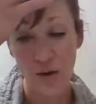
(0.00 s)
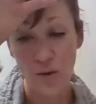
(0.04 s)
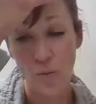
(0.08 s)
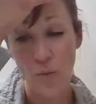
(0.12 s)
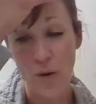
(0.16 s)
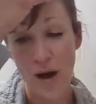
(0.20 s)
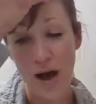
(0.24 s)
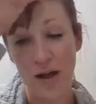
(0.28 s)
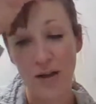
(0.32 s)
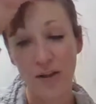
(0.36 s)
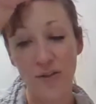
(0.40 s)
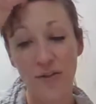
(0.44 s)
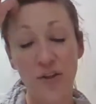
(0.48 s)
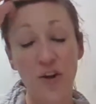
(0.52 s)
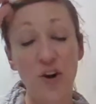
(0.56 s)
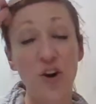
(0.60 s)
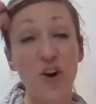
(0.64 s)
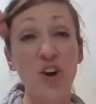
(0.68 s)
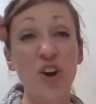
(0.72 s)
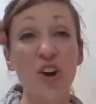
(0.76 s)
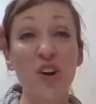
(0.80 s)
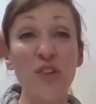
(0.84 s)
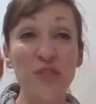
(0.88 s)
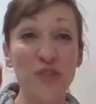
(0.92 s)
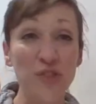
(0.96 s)
Well, the
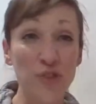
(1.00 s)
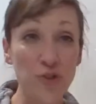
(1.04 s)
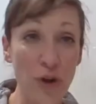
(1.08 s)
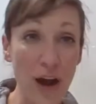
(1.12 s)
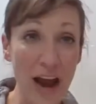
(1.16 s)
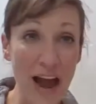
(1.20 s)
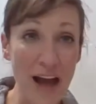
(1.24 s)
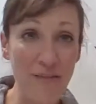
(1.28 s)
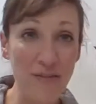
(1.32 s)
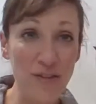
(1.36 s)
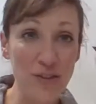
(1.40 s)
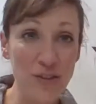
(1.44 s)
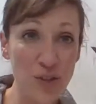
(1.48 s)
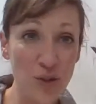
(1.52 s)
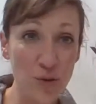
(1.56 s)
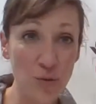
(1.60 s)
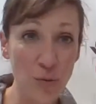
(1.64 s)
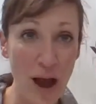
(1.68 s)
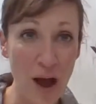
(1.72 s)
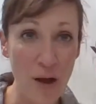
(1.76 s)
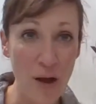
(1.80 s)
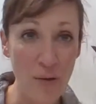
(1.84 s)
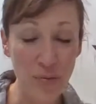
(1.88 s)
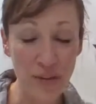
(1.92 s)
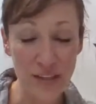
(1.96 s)
earth travels
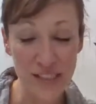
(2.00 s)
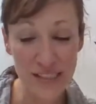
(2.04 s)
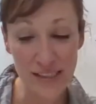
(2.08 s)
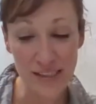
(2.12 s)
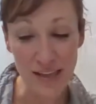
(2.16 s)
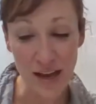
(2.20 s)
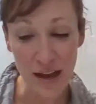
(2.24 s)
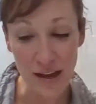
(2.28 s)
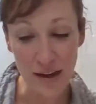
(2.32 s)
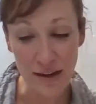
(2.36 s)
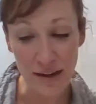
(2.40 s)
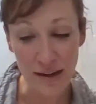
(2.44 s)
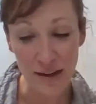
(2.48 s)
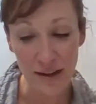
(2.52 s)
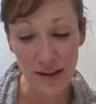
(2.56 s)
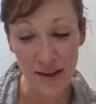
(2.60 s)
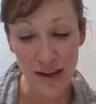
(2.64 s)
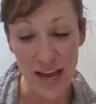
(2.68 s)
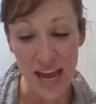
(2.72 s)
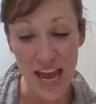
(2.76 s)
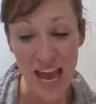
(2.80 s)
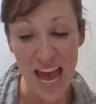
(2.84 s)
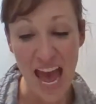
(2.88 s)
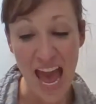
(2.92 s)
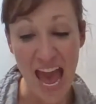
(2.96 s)
around the sun.
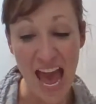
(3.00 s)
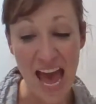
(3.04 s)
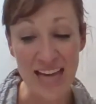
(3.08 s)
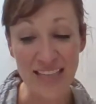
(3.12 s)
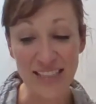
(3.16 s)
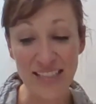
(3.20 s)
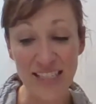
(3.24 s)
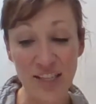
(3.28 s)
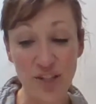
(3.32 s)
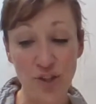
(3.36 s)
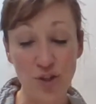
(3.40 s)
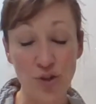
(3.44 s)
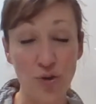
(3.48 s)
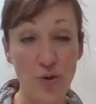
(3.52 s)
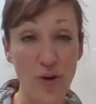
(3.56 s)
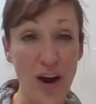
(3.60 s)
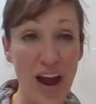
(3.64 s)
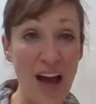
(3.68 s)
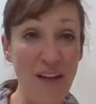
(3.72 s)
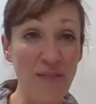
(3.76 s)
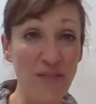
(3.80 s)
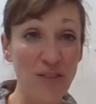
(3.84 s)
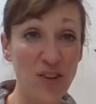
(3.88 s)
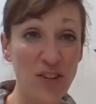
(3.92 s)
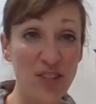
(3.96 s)
As it
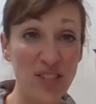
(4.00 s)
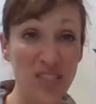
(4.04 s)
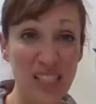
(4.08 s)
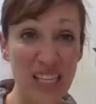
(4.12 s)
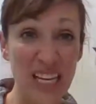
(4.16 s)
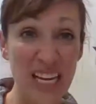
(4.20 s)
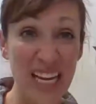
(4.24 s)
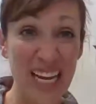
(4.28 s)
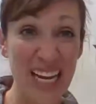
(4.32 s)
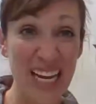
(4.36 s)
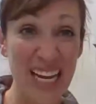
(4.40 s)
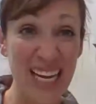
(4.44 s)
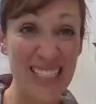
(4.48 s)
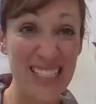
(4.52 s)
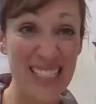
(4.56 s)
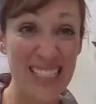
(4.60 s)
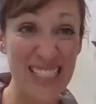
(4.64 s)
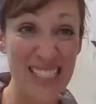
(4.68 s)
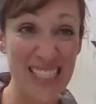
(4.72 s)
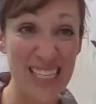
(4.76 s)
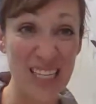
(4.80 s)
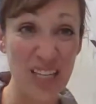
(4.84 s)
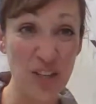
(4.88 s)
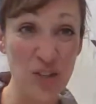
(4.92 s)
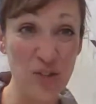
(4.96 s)
travels, it's
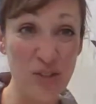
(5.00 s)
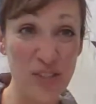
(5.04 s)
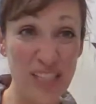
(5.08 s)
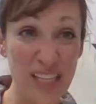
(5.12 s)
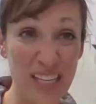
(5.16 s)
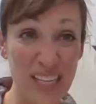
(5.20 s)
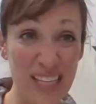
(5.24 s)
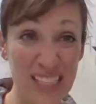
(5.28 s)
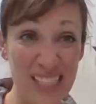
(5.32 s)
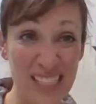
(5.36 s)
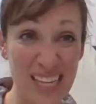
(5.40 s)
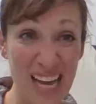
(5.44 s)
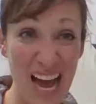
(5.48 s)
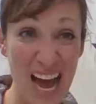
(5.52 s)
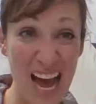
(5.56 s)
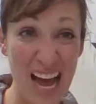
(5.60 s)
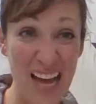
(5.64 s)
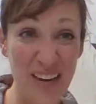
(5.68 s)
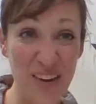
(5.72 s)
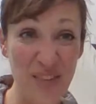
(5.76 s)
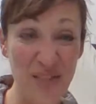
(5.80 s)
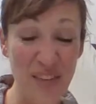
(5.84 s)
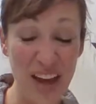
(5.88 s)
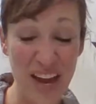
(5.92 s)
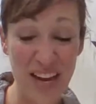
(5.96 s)
tilted. It's
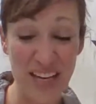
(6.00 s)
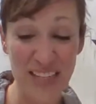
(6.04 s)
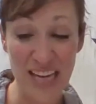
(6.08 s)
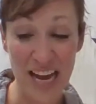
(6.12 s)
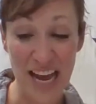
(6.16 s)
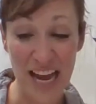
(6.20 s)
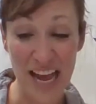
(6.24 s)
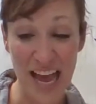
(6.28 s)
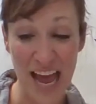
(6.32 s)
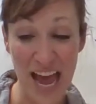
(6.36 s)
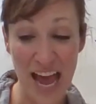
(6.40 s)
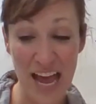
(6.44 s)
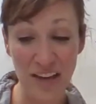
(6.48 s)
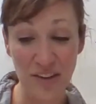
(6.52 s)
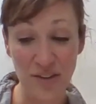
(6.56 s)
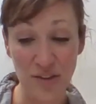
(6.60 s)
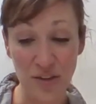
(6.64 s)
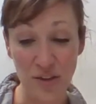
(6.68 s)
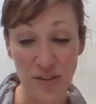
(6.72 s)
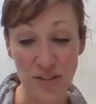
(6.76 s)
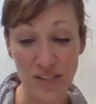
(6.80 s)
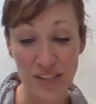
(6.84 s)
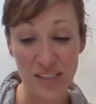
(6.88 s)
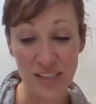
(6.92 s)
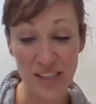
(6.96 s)
kind of at a
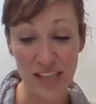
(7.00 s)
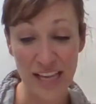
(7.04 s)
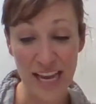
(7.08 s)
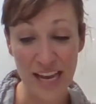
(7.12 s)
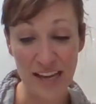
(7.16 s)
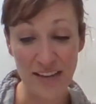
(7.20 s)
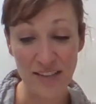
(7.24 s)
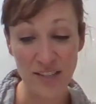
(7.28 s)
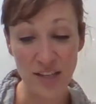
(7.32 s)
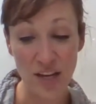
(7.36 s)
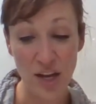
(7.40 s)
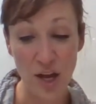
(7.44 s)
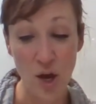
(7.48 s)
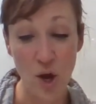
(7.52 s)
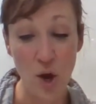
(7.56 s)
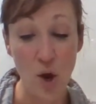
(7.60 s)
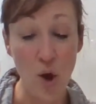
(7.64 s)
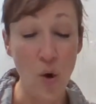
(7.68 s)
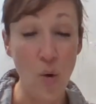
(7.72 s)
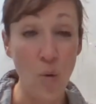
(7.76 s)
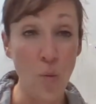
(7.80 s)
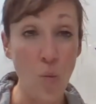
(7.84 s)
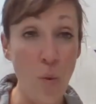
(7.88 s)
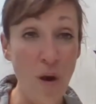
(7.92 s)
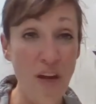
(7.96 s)
diagonal slant.
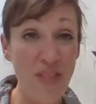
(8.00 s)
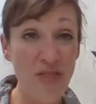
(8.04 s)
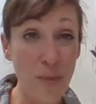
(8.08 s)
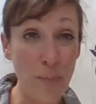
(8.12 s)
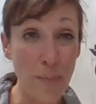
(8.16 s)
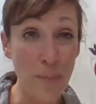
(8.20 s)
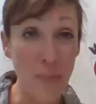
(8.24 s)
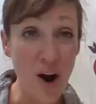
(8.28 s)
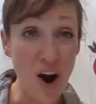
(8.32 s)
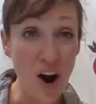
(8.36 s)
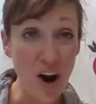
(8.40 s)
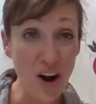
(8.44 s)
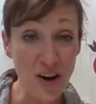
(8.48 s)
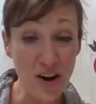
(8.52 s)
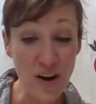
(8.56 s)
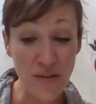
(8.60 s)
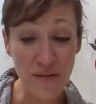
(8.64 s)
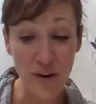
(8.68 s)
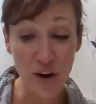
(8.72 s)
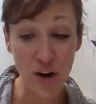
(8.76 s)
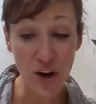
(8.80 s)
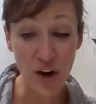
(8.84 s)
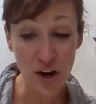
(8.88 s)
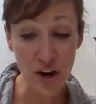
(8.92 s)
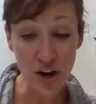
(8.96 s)
When the part of
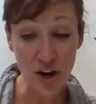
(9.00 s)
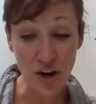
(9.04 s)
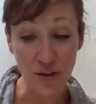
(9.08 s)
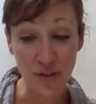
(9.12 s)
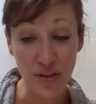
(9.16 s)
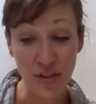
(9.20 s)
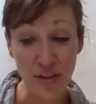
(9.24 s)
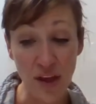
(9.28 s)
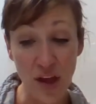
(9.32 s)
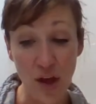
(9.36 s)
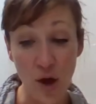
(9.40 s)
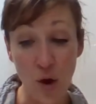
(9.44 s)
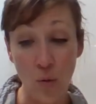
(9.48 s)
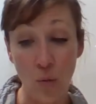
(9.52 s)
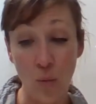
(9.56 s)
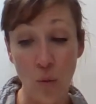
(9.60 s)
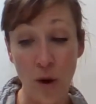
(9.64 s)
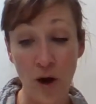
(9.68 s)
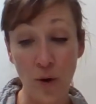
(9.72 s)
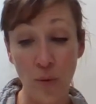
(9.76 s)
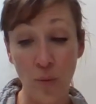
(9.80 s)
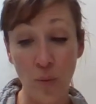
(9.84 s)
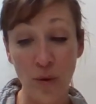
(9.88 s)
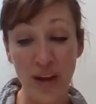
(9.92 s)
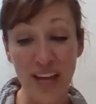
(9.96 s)
earth
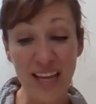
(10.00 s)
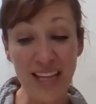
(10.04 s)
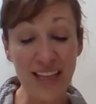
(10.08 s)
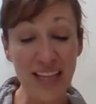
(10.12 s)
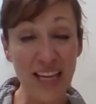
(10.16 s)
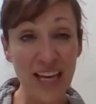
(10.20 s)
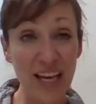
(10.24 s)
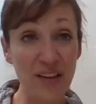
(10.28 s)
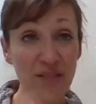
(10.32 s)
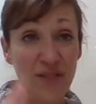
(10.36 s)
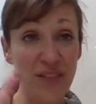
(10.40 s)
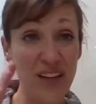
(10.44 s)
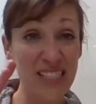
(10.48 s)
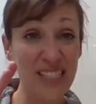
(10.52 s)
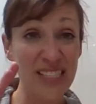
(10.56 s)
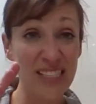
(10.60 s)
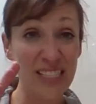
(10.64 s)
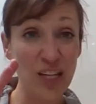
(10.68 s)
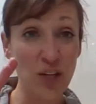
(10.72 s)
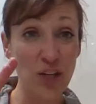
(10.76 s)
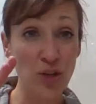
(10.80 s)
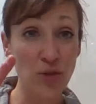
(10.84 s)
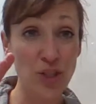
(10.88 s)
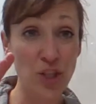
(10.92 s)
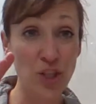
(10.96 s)
where we live is
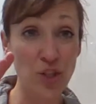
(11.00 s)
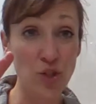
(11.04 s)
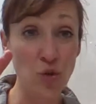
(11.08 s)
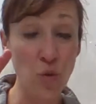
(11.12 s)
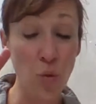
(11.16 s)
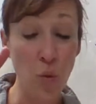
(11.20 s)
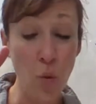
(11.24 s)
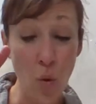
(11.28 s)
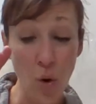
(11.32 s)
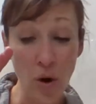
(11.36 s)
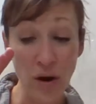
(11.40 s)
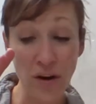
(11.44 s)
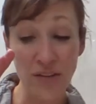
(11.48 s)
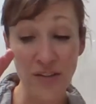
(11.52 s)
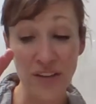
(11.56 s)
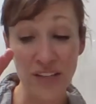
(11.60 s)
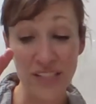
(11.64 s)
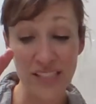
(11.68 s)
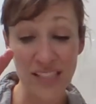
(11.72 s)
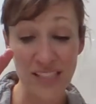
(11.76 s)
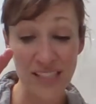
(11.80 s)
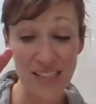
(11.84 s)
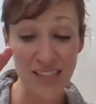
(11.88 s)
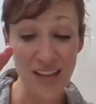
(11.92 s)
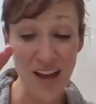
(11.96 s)
tilted toward the
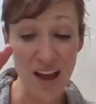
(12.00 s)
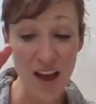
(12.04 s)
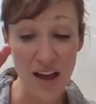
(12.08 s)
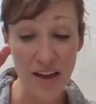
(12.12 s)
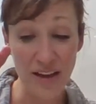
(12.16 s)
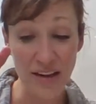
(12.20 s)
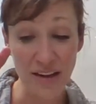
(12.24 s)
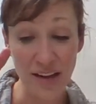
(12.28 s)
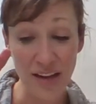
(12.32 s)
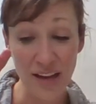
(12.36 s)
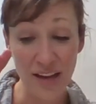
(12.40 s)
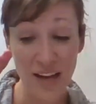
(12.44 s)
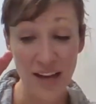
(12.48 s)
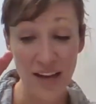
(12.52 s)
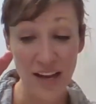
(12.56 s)
sun,